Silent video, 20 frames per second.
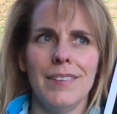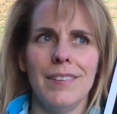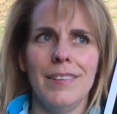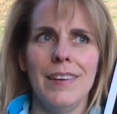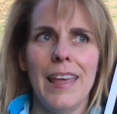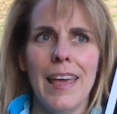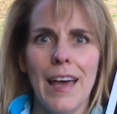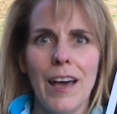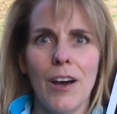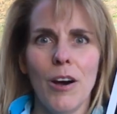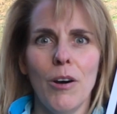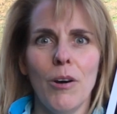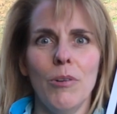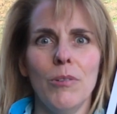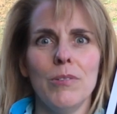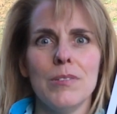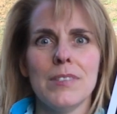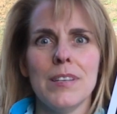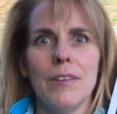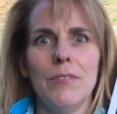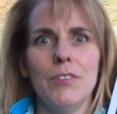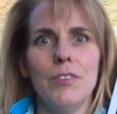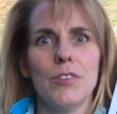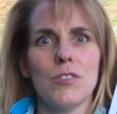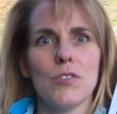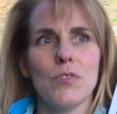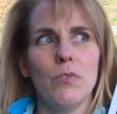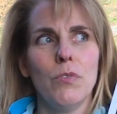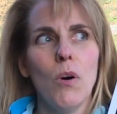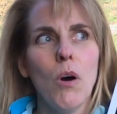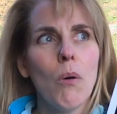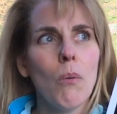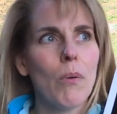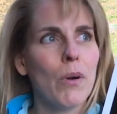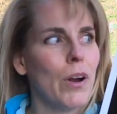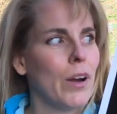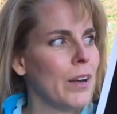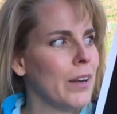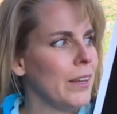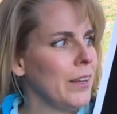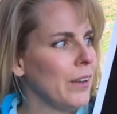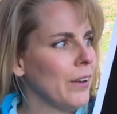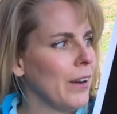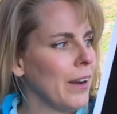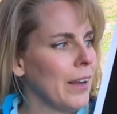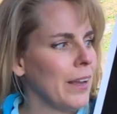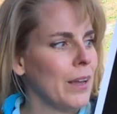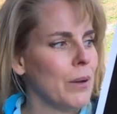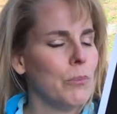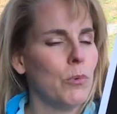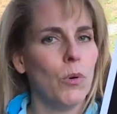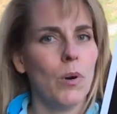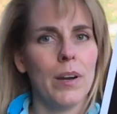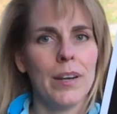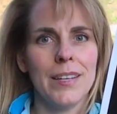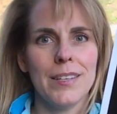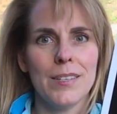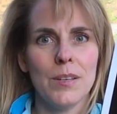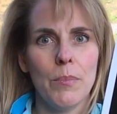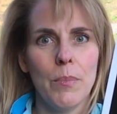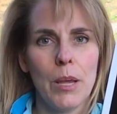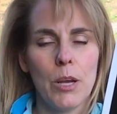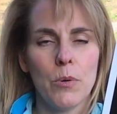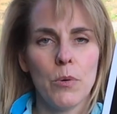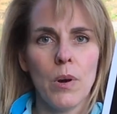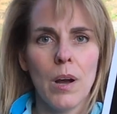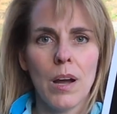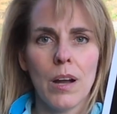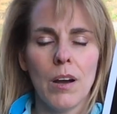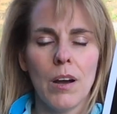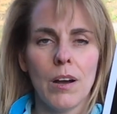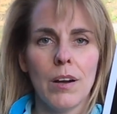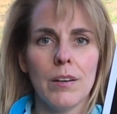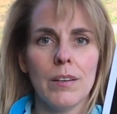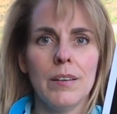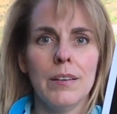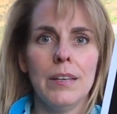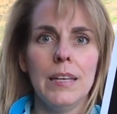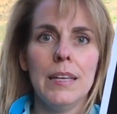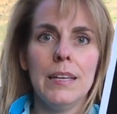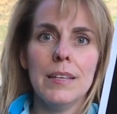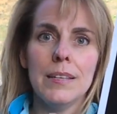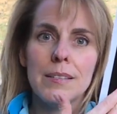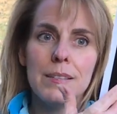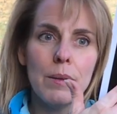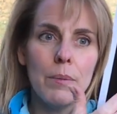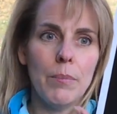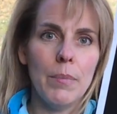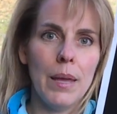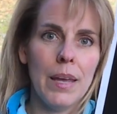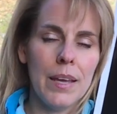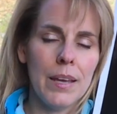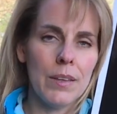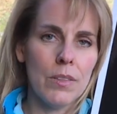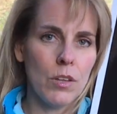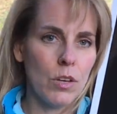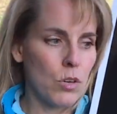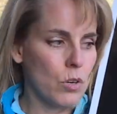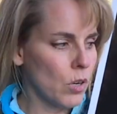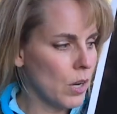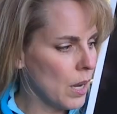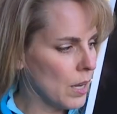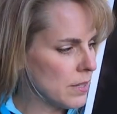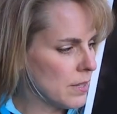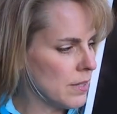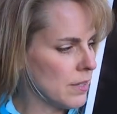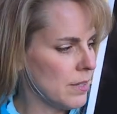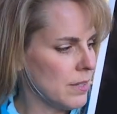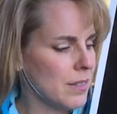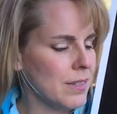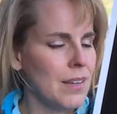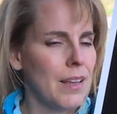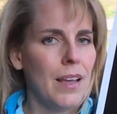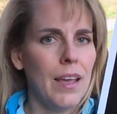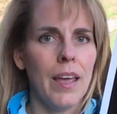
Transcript: now, 7 years forward, here I am wanting to make rock art, needing to make the crosses,